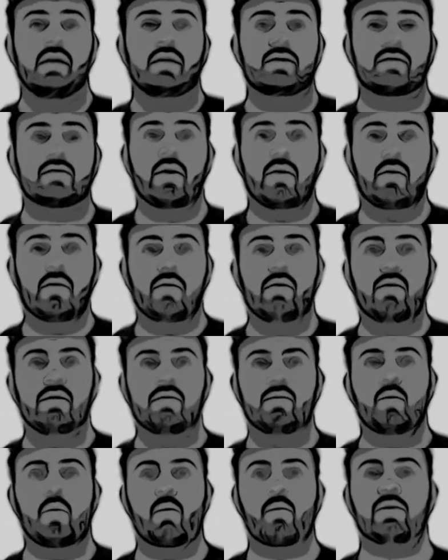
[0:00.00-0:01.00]

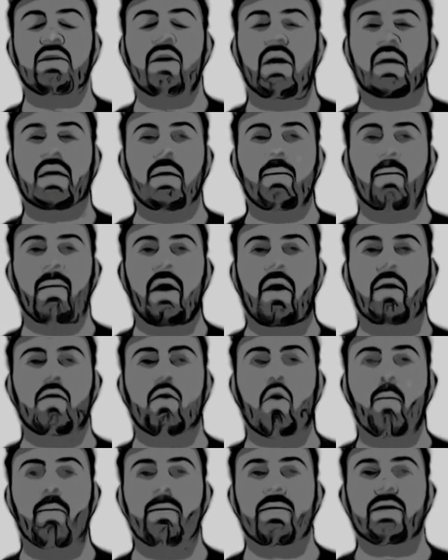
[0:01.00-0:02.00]
So what we're talking
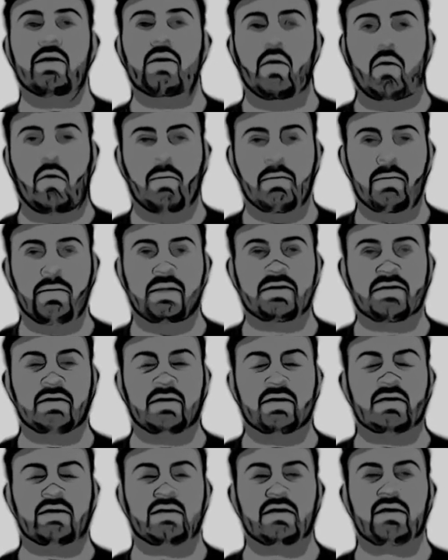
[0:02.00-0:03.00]
about, opening your own
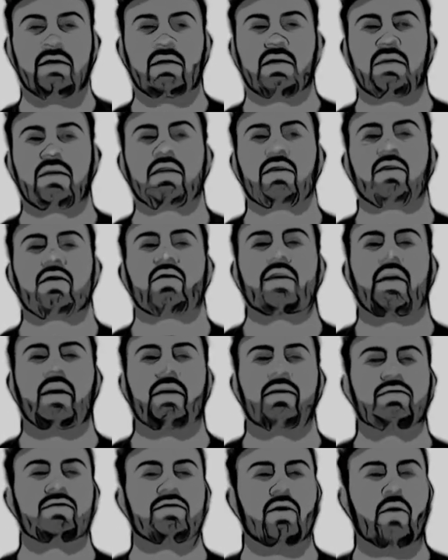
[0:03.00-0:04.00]
business.
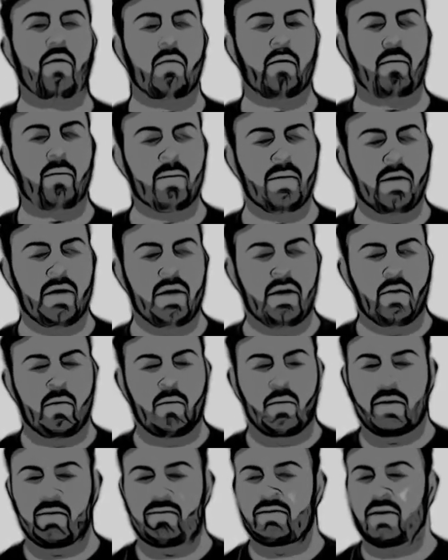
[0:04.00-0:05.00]
Okay, so
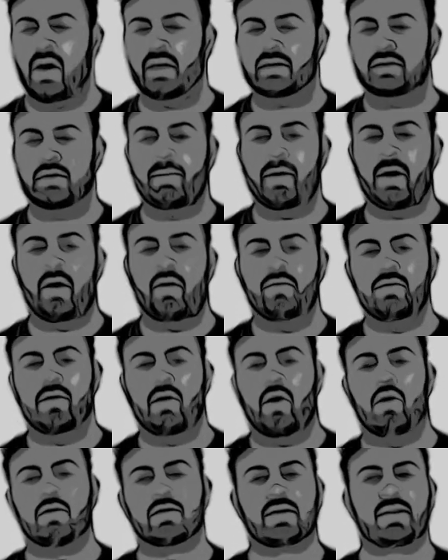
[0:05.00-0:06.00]
we've talked
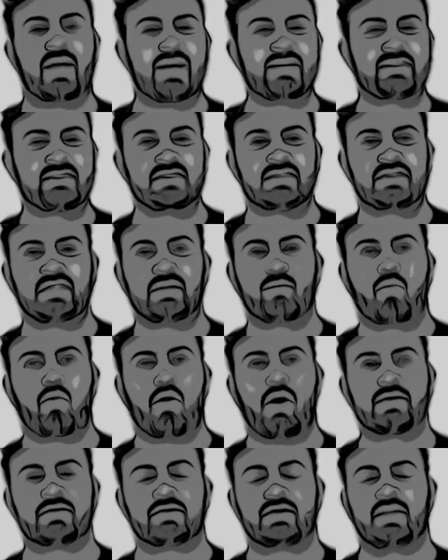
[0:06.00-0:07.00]
about all the licensing
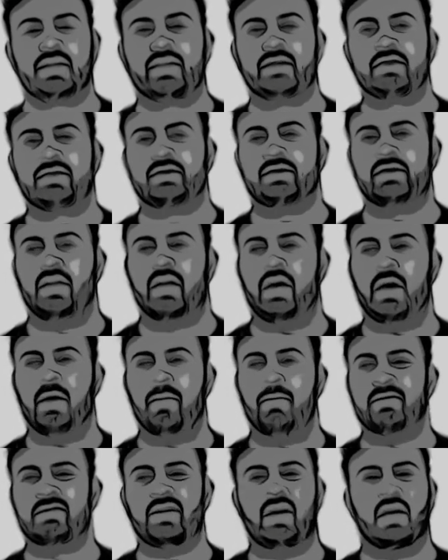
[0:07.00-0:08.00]
process.
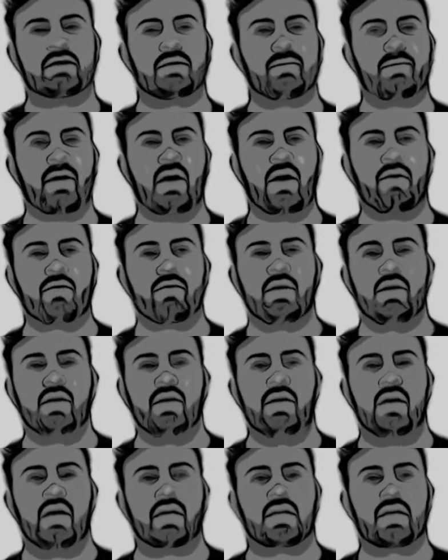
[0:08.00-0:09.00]
I talked
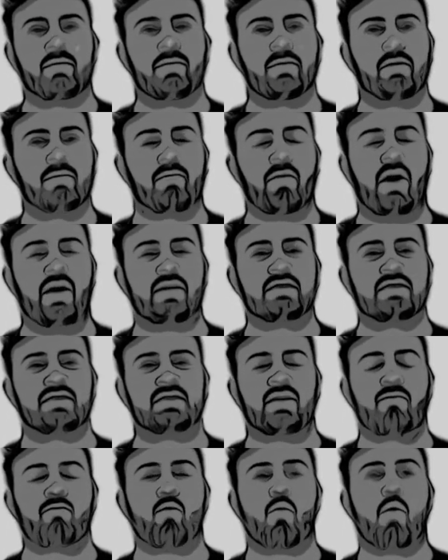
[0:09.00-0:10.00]
about a couple of
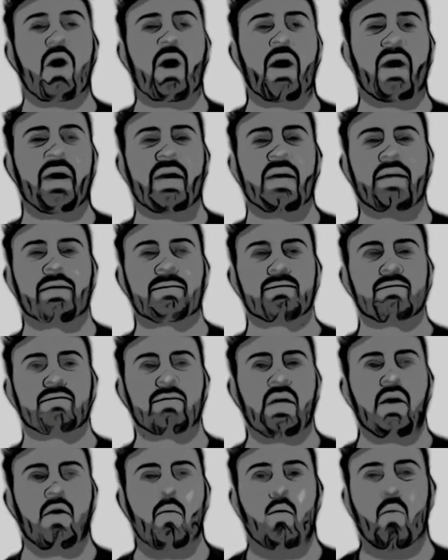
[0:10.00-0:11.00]
processes of why
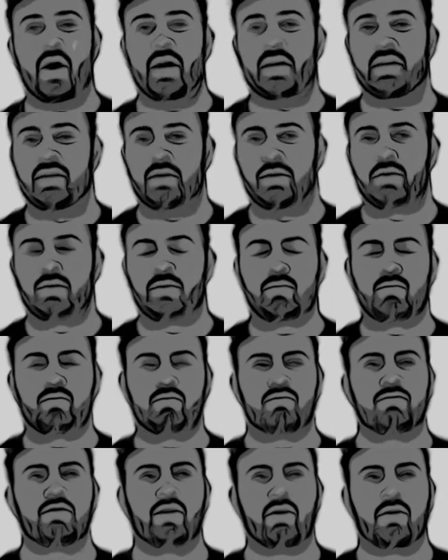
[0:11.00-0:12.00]

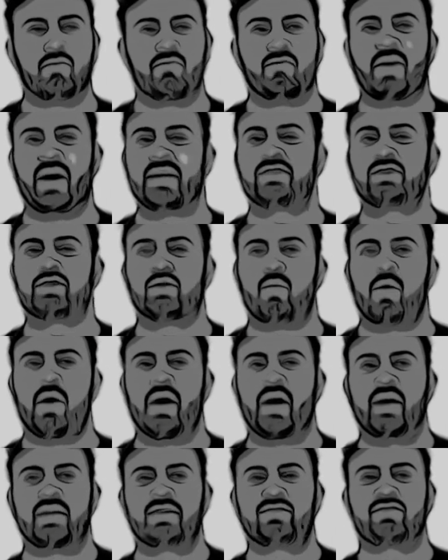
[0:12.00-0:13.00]
you find your
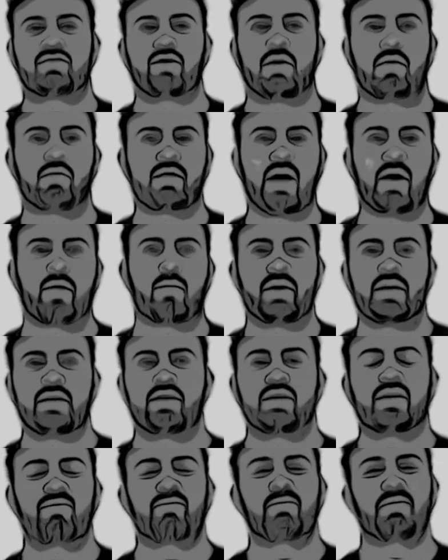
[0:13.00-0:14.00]
why, so that way
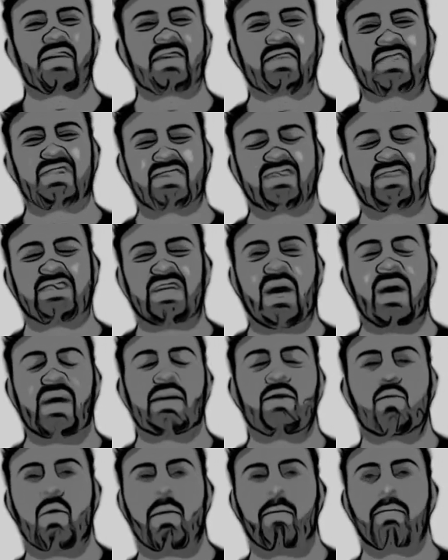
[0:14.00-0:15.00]
you can
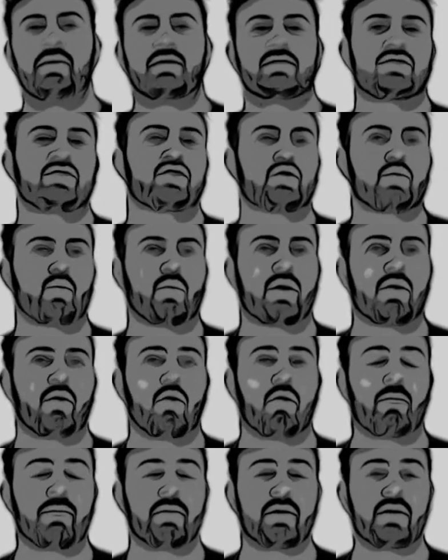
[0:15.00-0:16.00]
decide what business you want
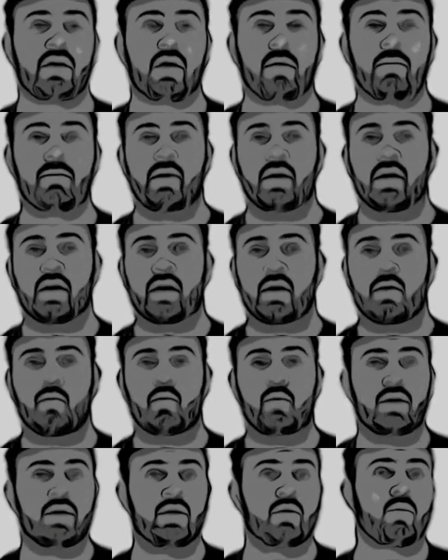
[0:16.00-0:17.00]
to open up and
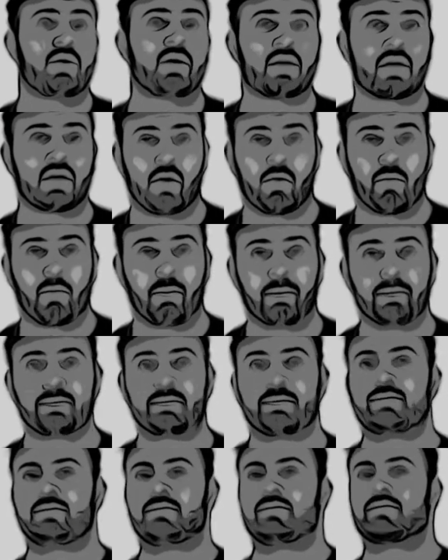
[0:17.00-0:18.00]
where you want to go.
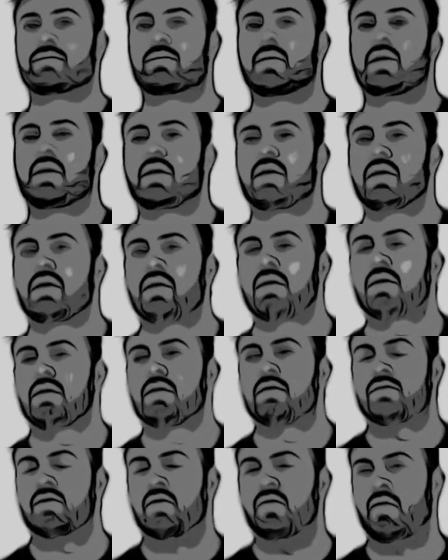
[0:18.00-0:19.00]

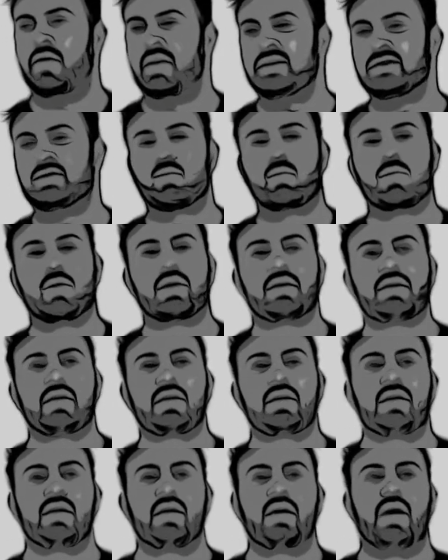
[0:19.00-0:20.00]
So this
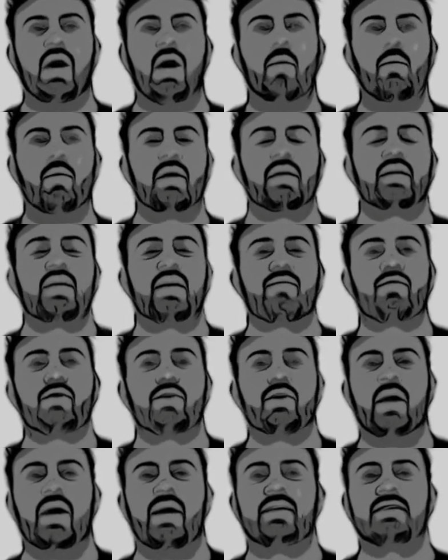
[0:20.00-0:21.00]
one, I want to give
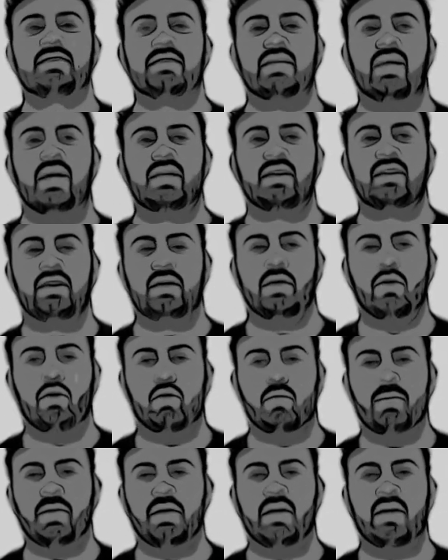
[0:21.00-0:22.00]
you guys a
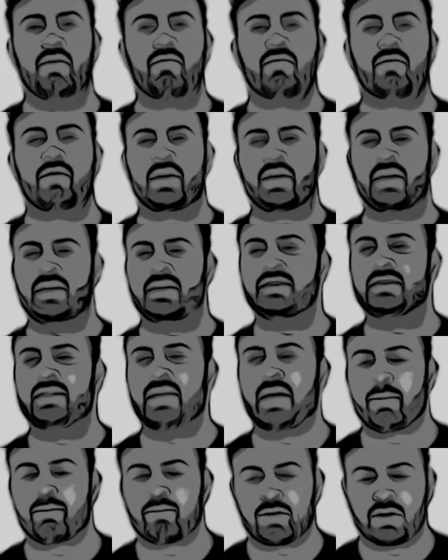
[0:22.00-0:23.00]
little bit of
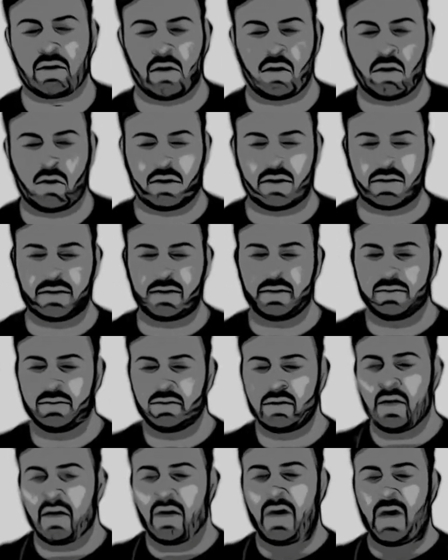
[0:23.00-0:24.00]
in-depth on
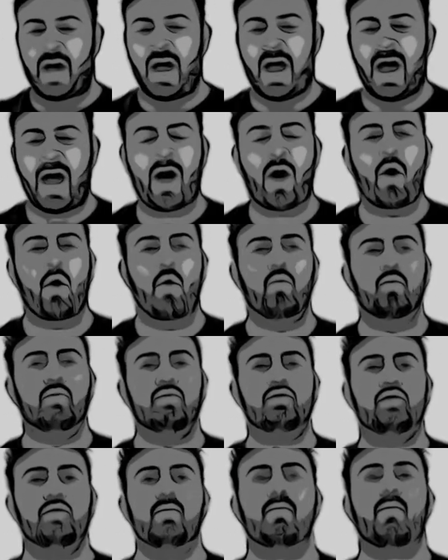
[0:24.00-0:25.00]

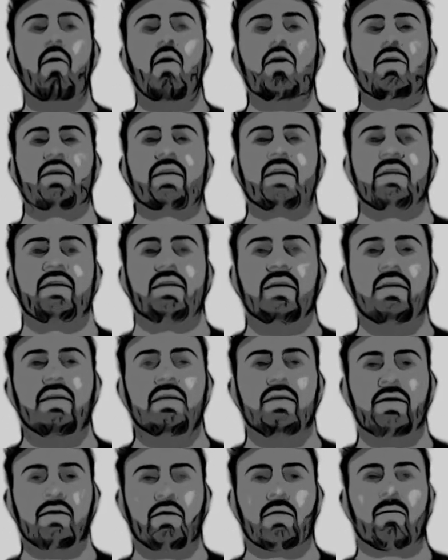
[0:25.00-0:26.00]
how to market
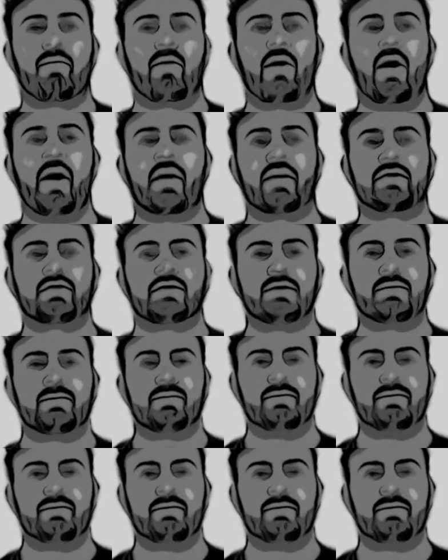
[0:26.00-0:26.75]
your product.